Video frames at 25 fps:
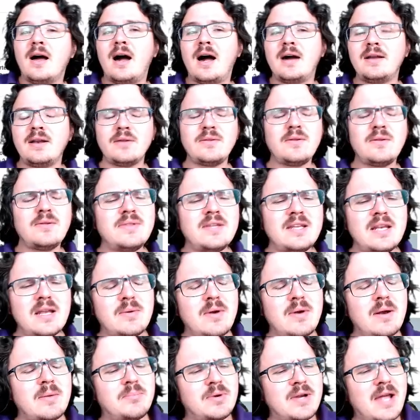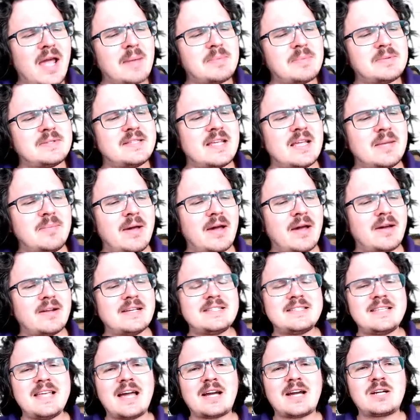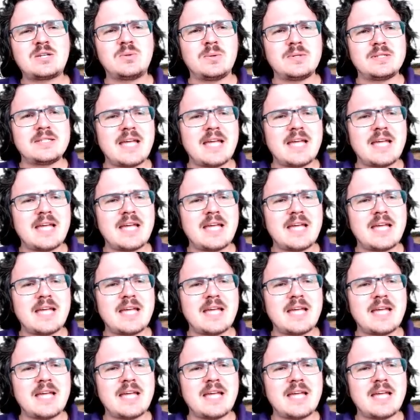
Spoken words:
Another thing to perhaps think about is the actual